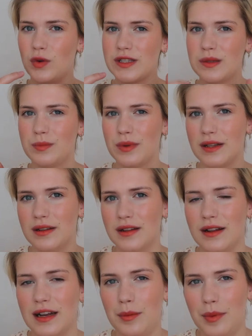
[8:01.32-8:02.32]
crisp
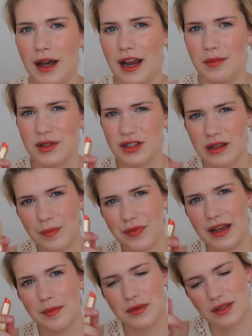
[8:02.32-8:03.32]
lip line, but
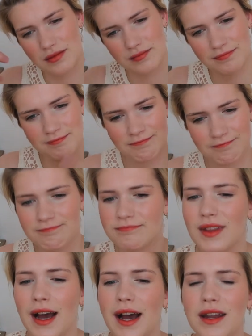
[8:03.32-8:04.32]
sometimes
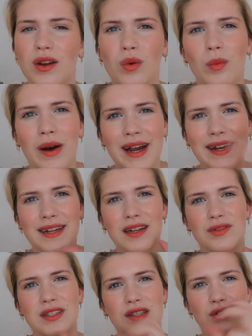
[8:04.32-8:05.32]
I don't mind it
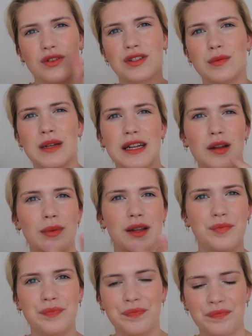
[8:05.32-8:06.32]
if it looks a little bit